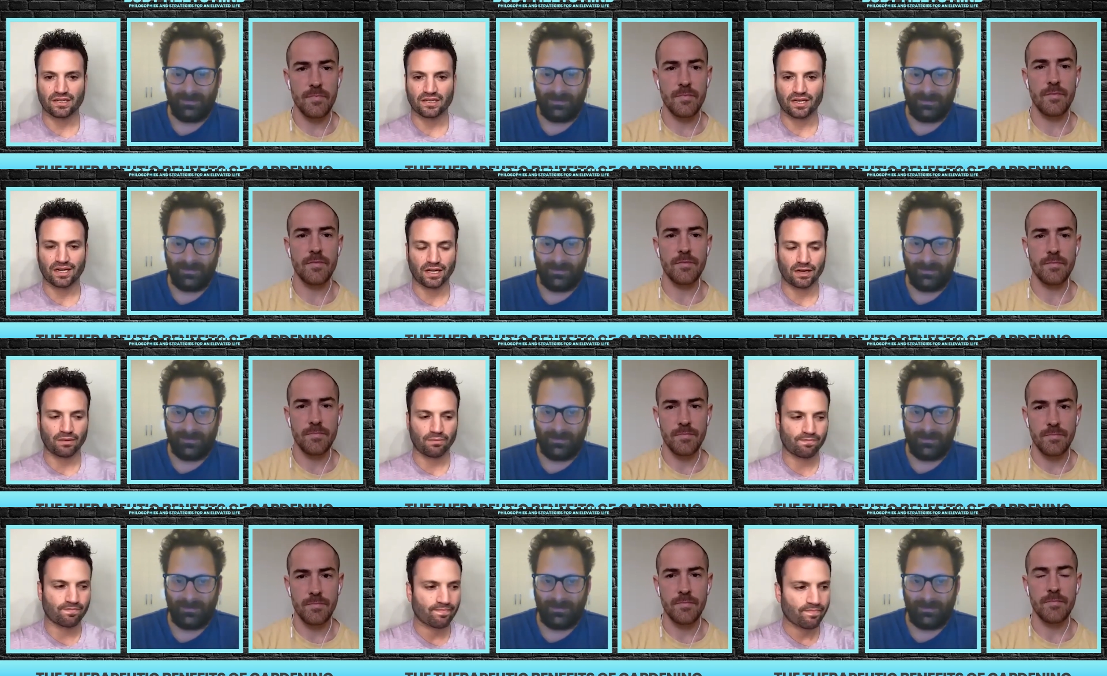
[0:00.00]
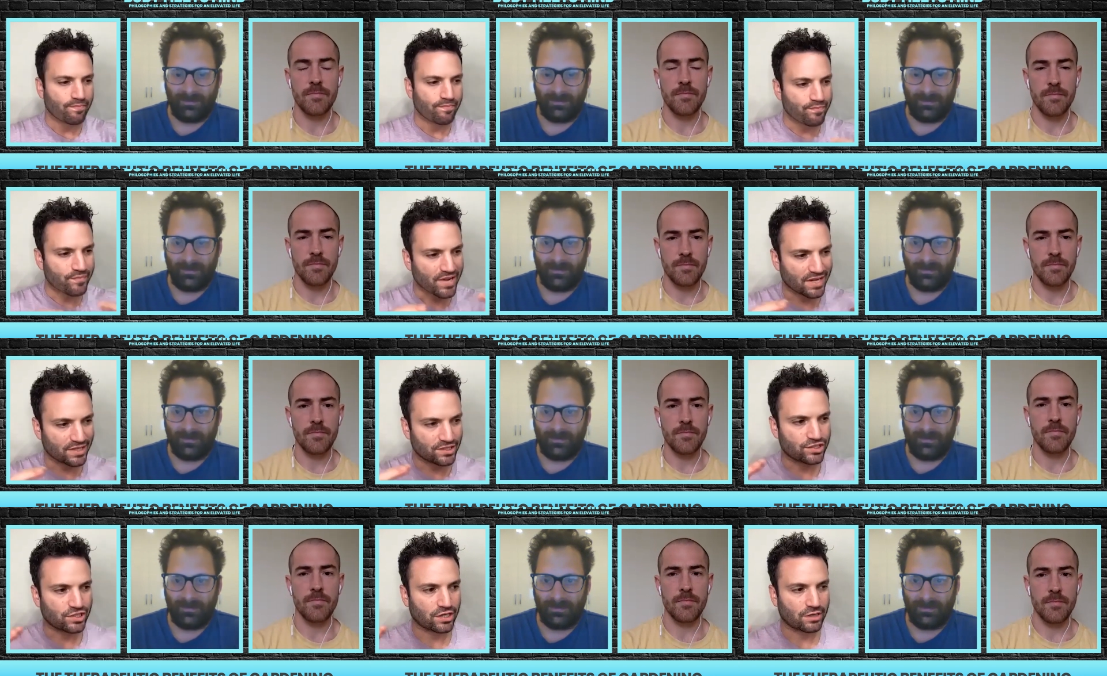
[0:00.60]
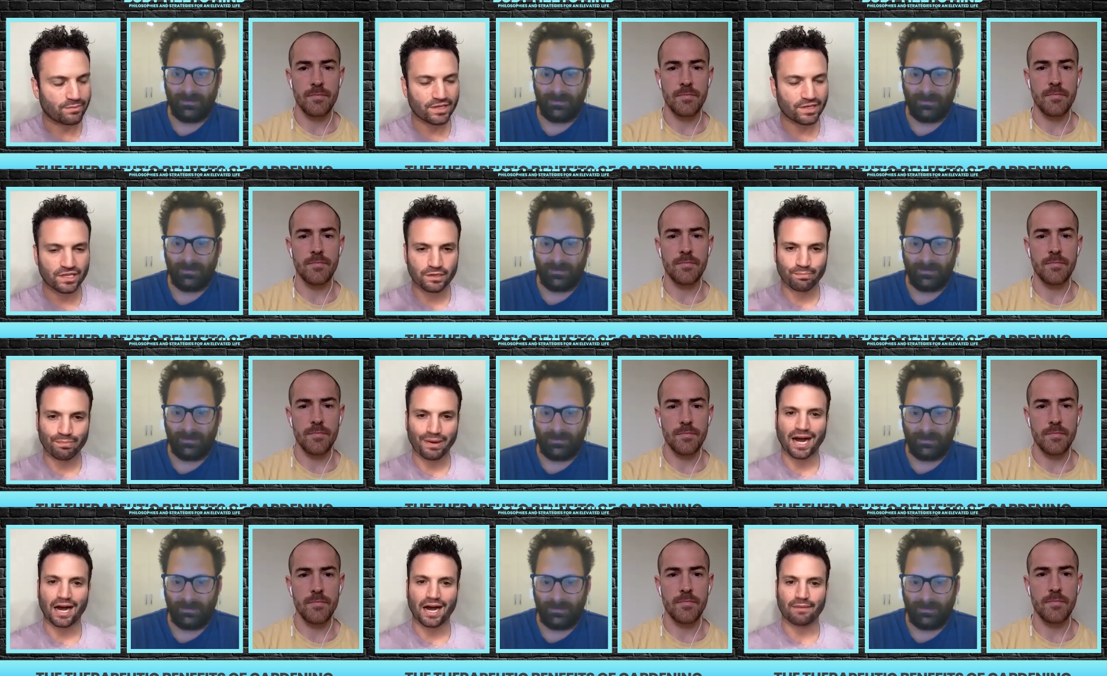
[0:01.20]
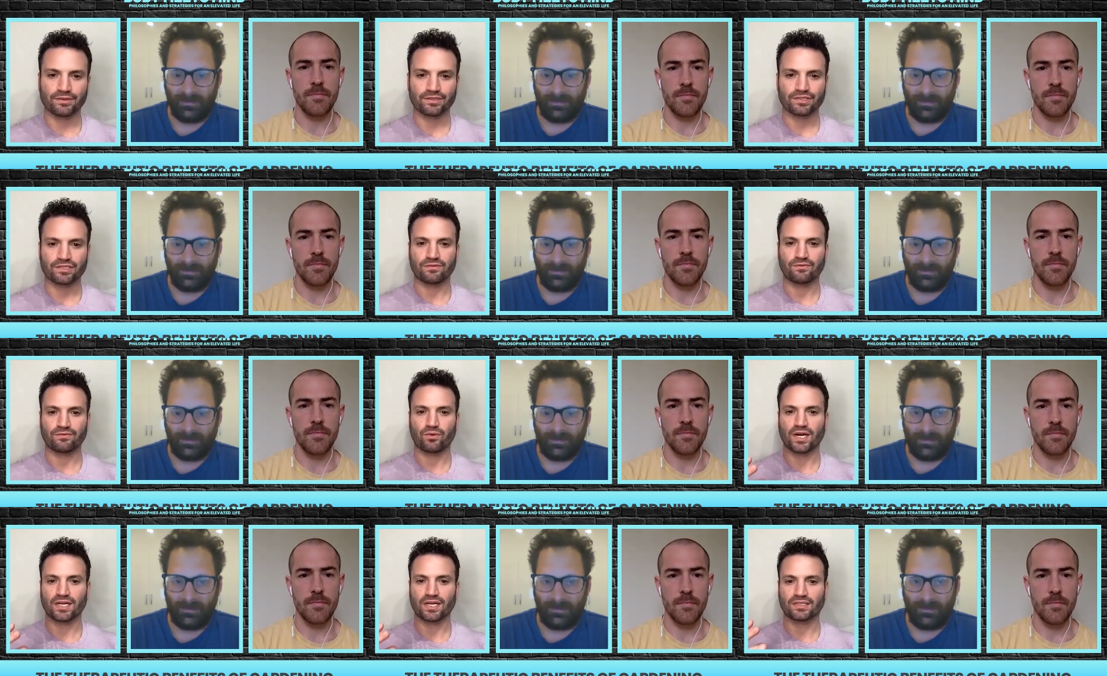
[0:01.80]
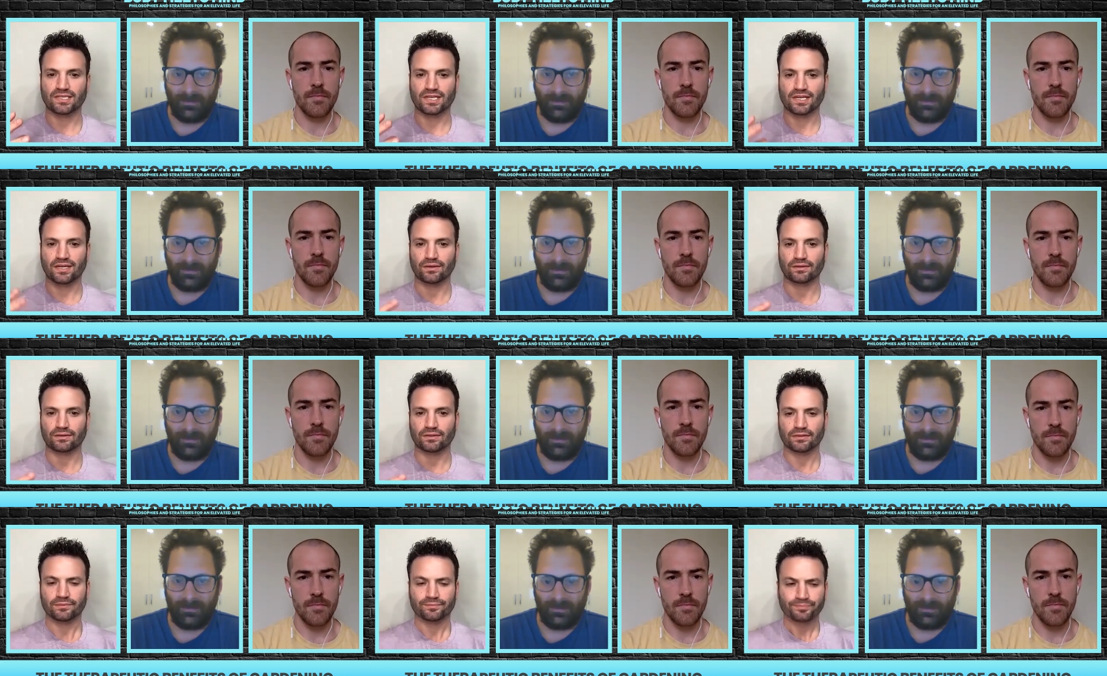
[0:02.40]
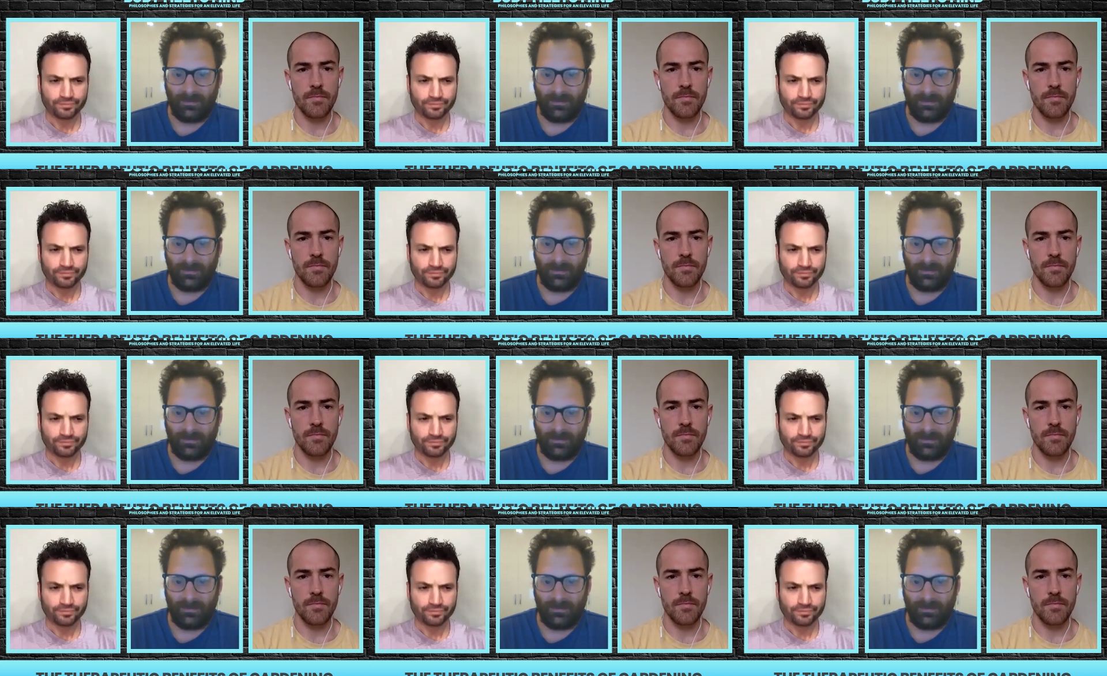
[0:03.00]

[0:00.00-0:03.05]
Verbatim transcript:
Speaker 1: um, and so many departments of one's health